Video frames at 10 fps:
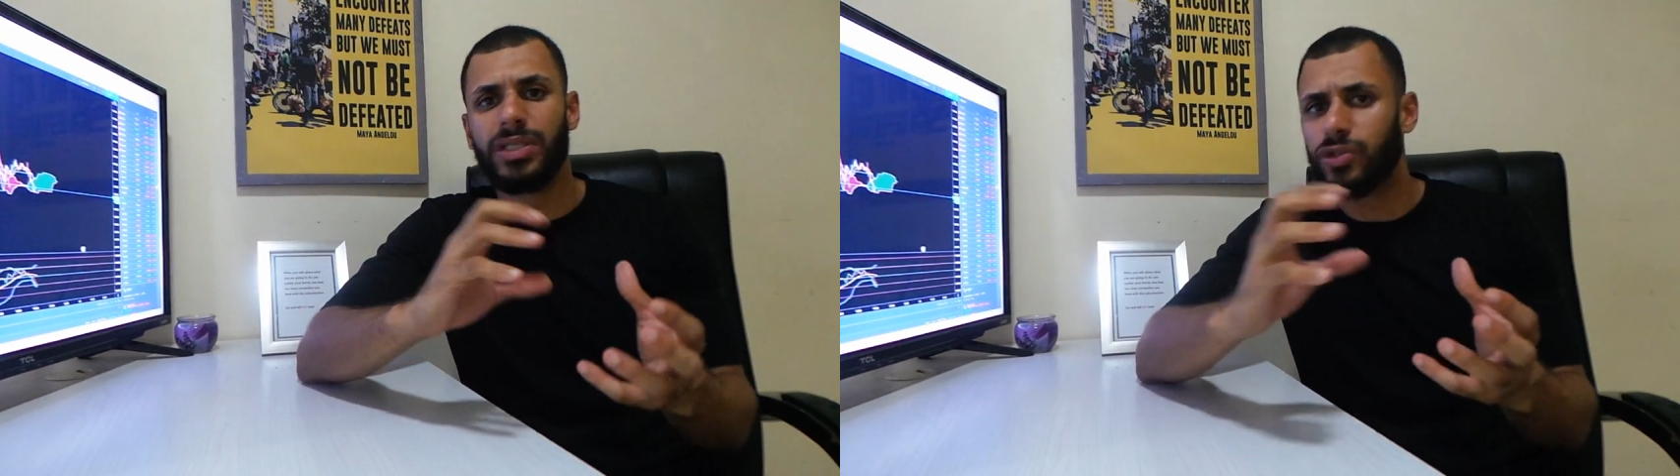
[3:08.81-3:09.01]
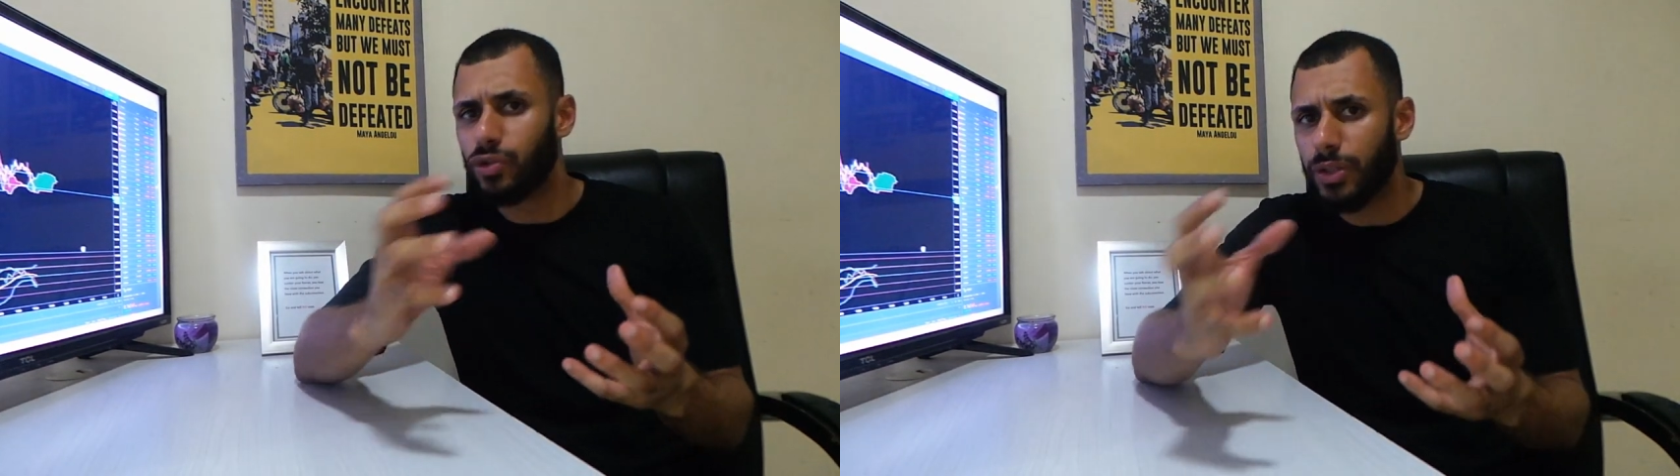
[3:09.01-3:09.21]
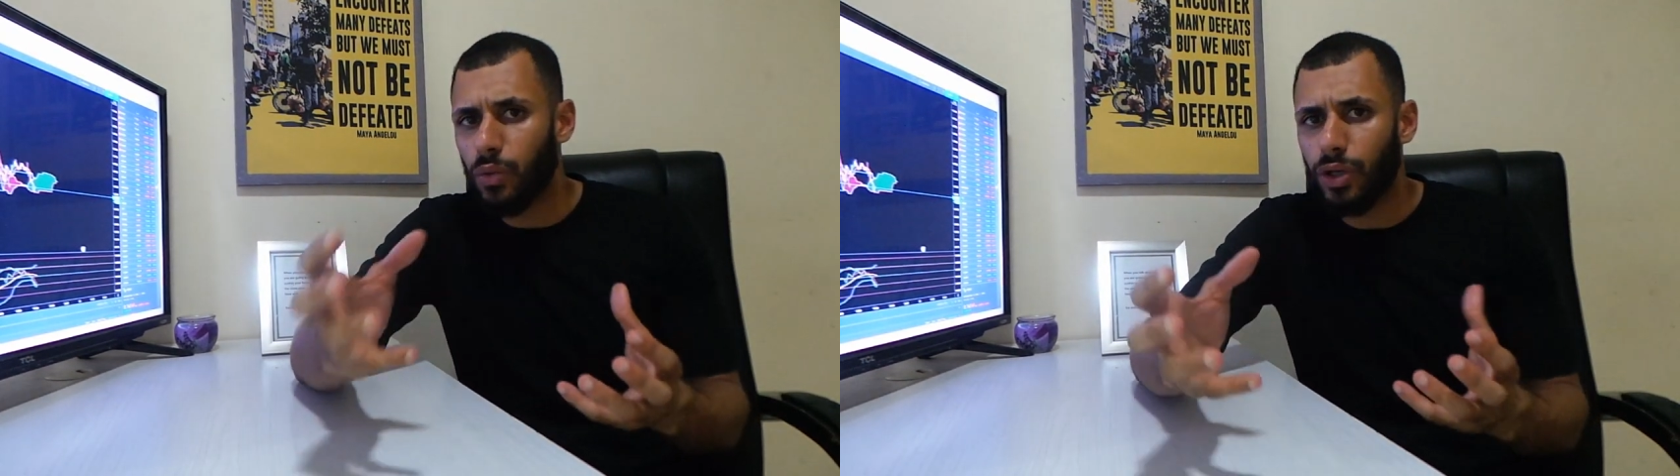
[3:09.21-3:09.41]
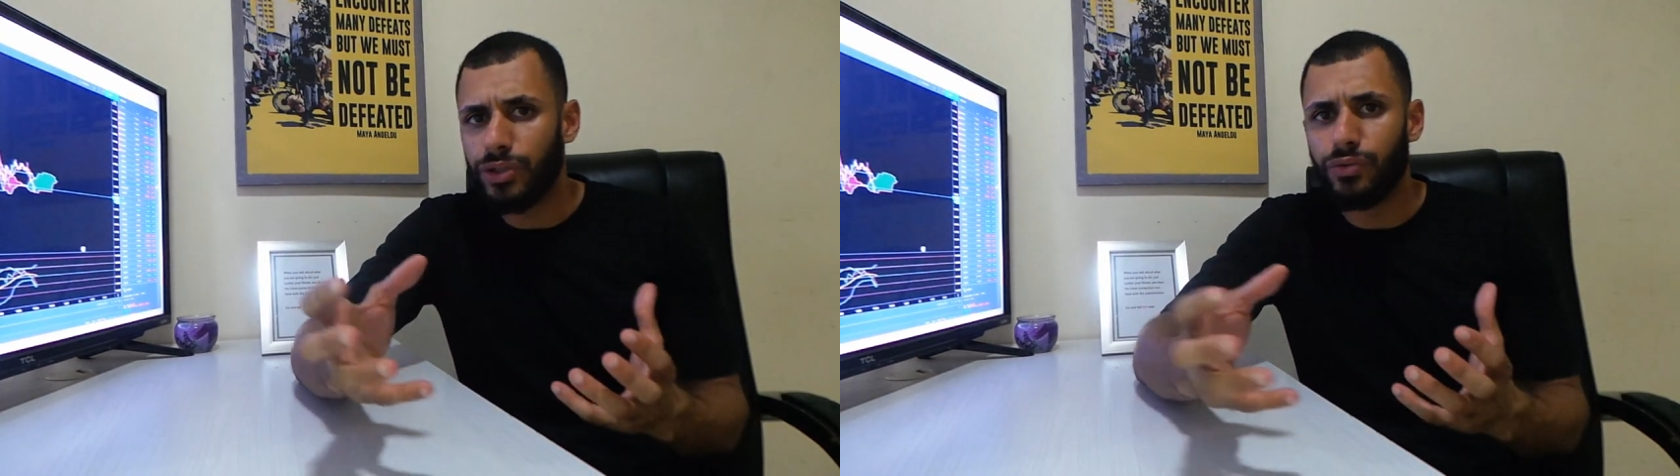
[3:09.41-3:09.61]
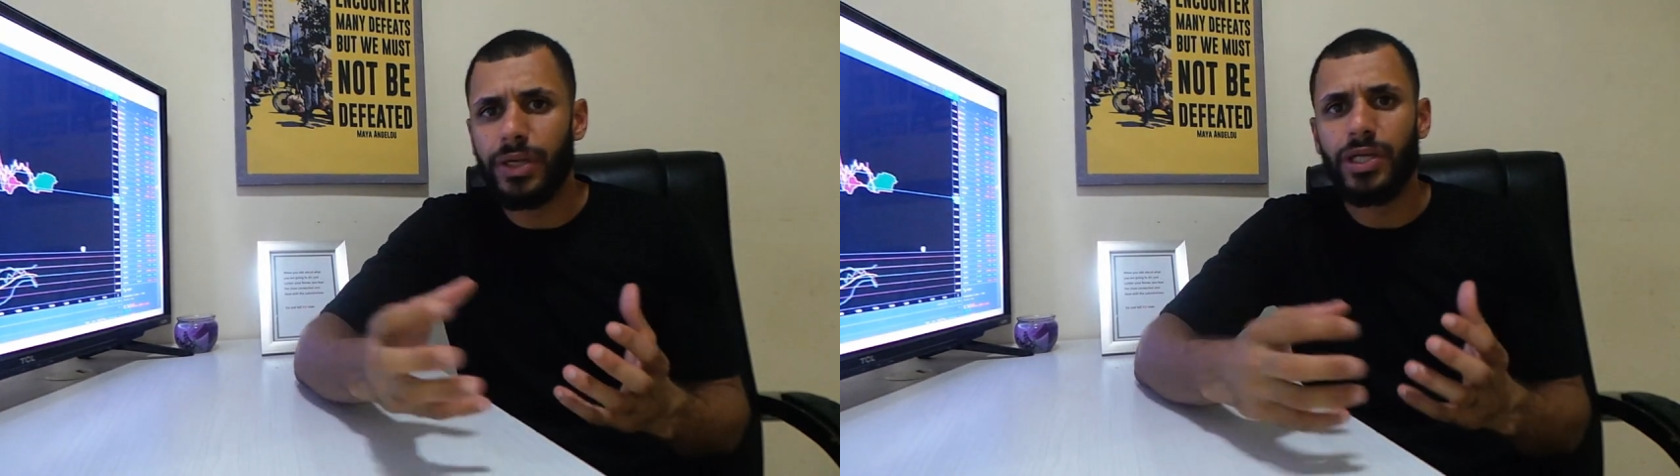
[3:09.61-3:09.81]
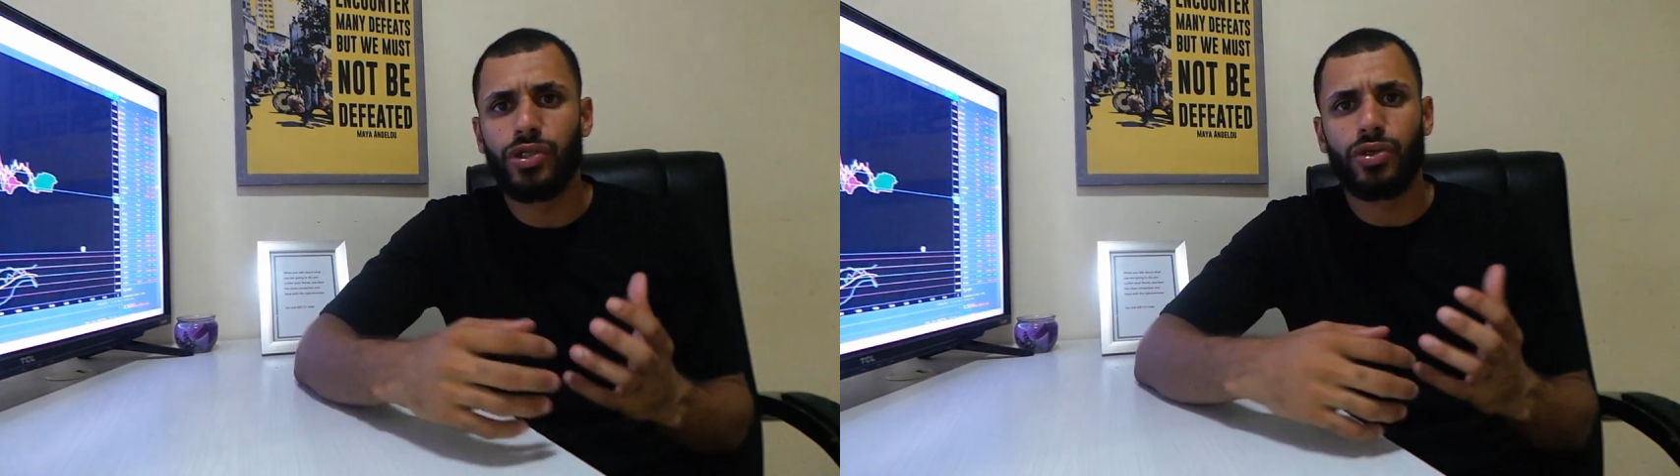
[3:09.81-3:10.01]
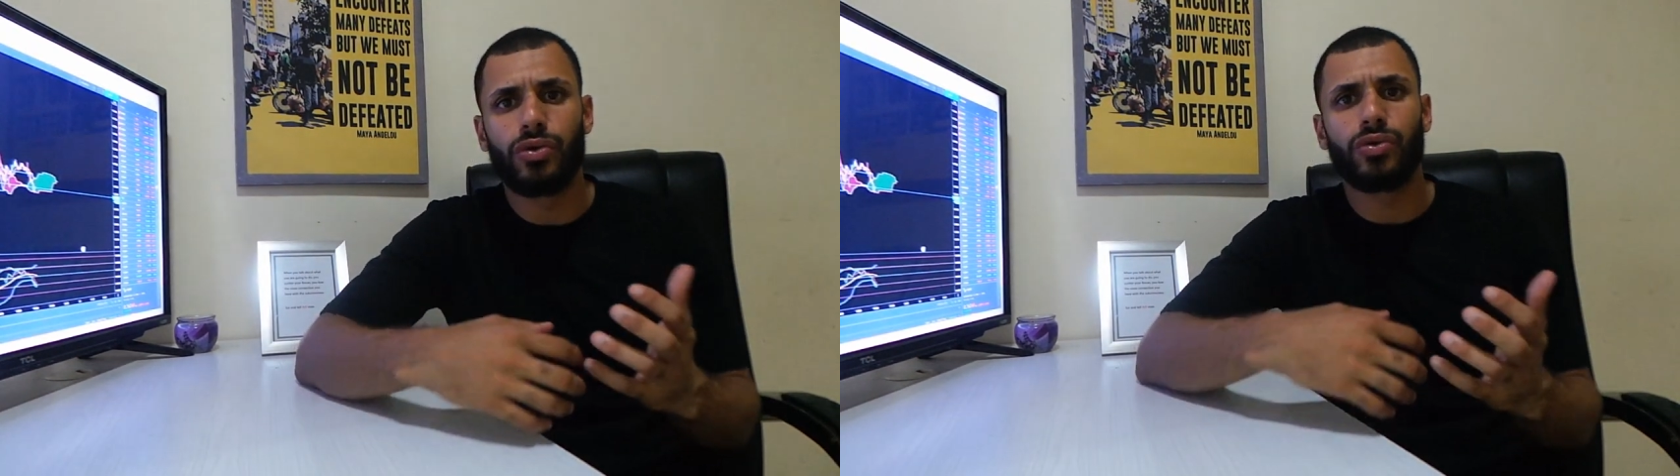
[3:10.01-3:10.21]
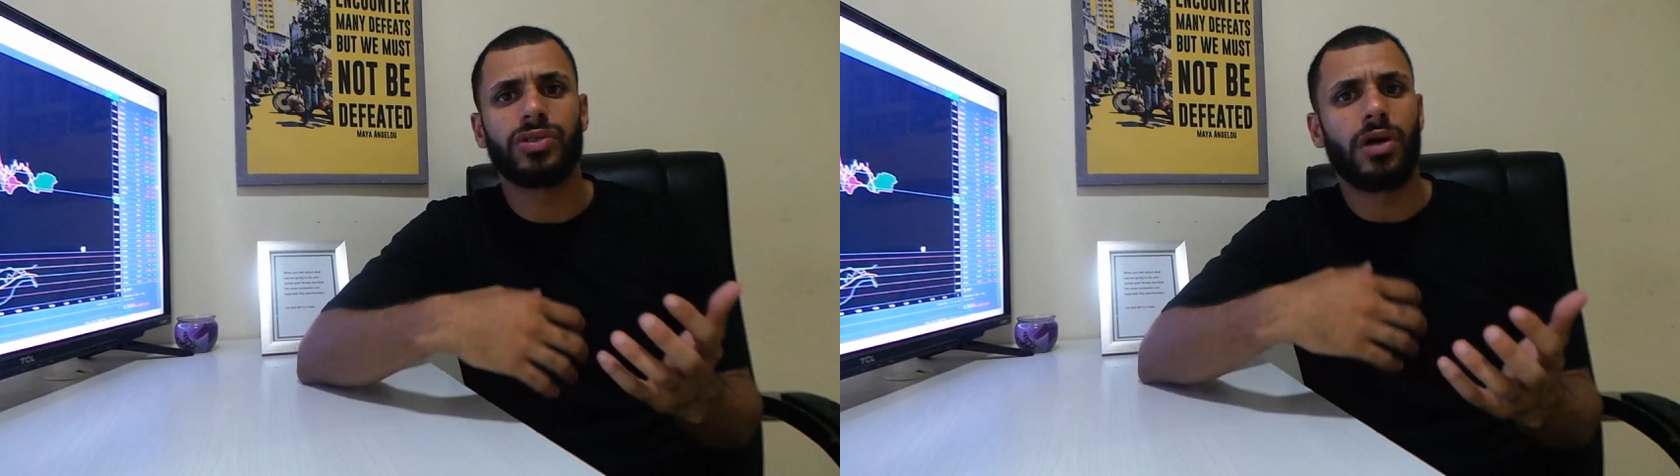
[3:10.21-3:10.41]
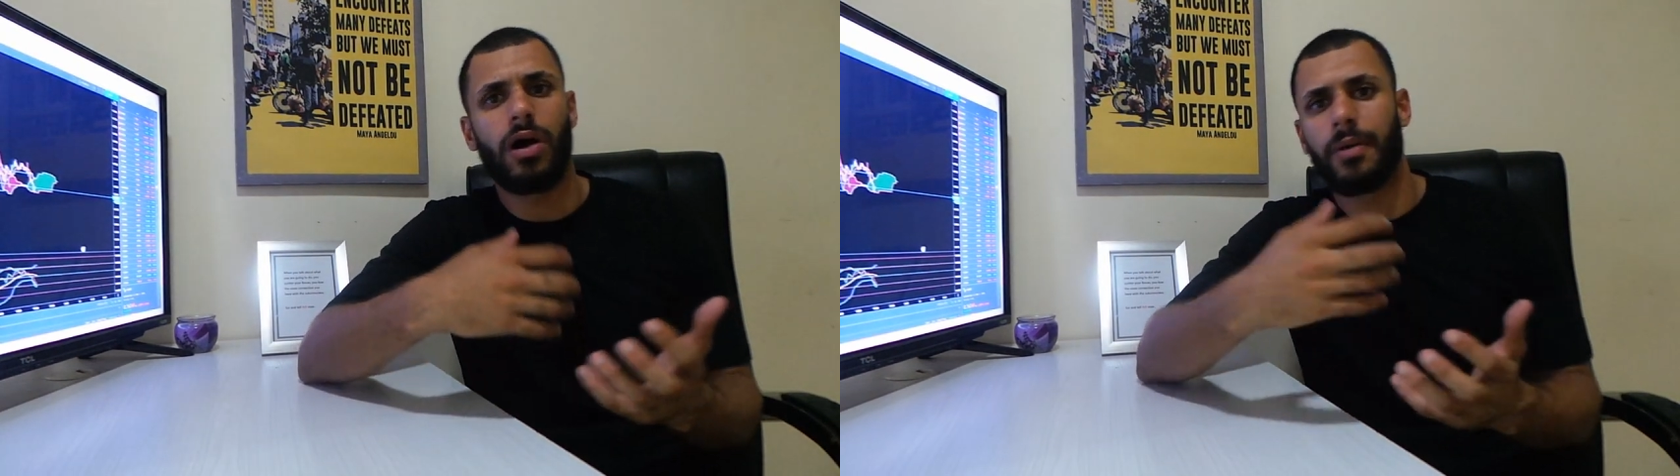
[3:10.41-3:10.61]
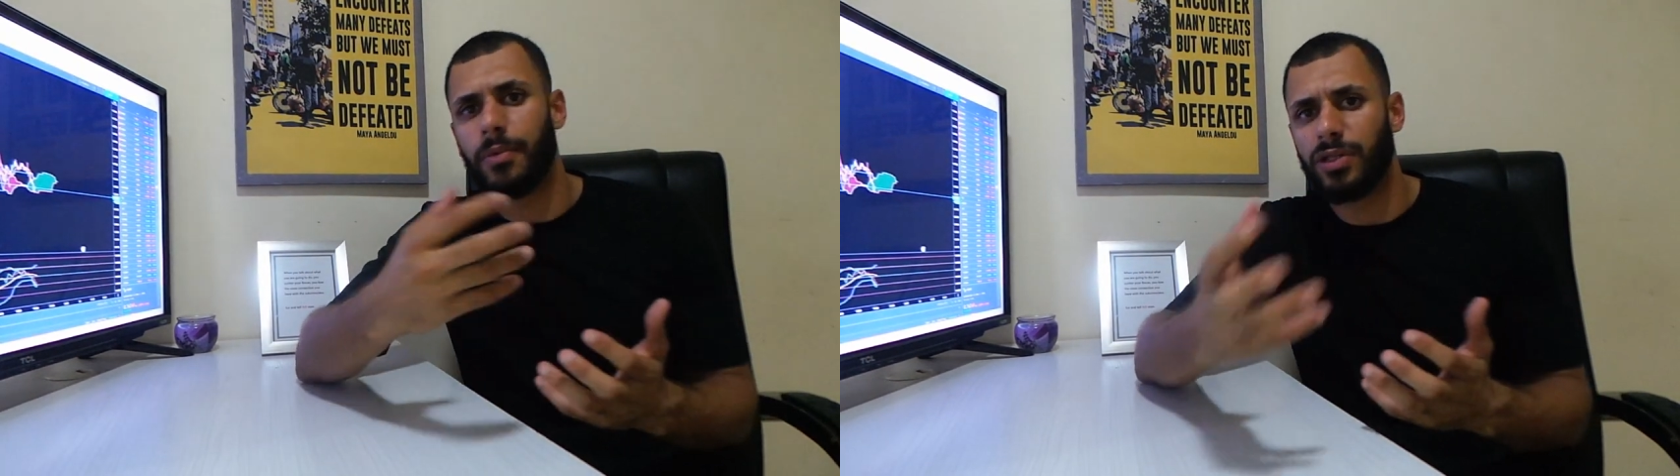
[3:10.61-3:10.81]
risk to reward ratios
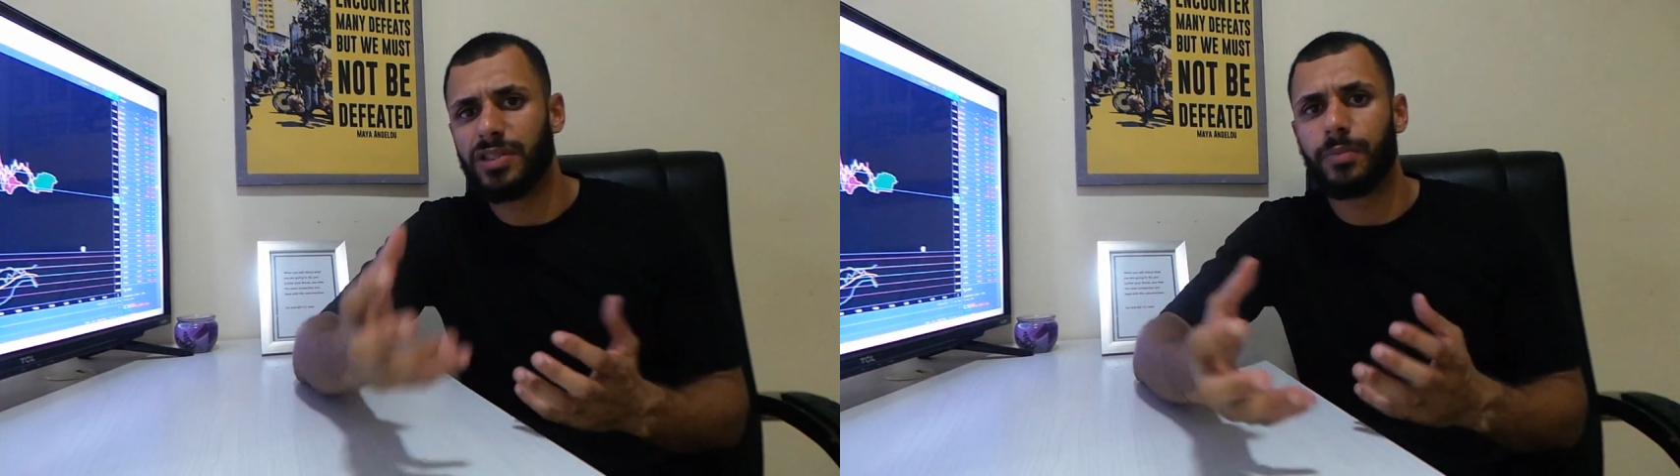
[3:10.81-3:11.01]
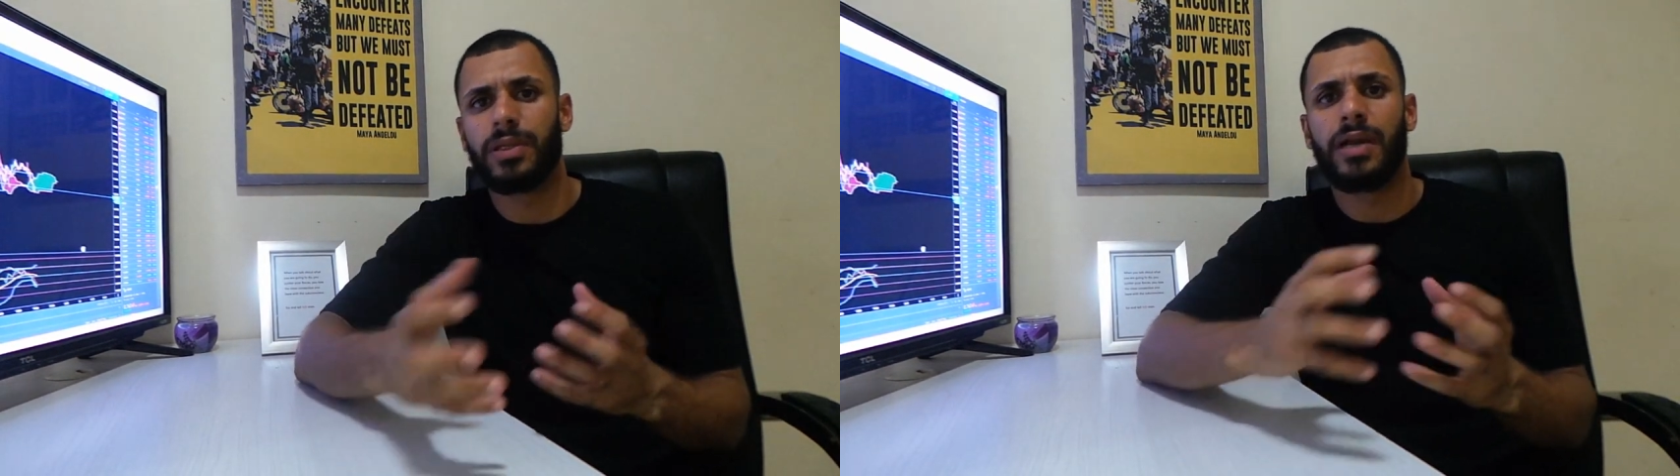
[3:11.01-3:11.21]
or multiple,